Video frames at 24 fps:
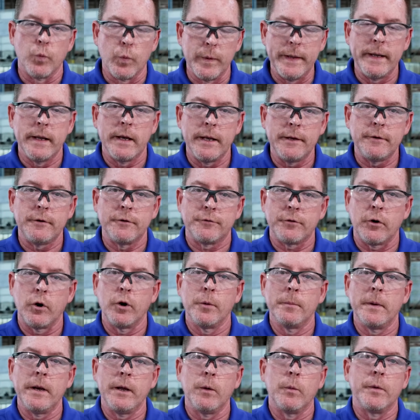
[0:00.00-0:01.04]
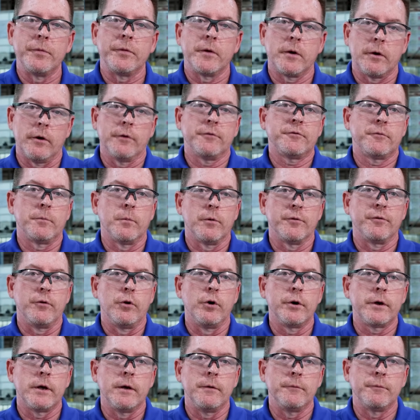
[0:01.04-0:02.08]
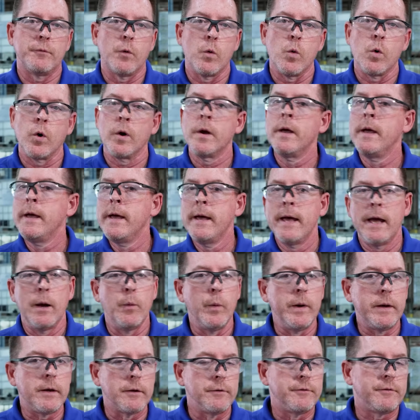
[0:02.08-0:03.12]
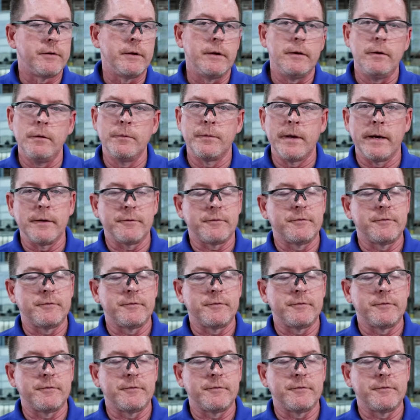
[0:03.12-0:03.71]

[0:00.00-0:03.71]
really determining what the customer is looking for. And we continue that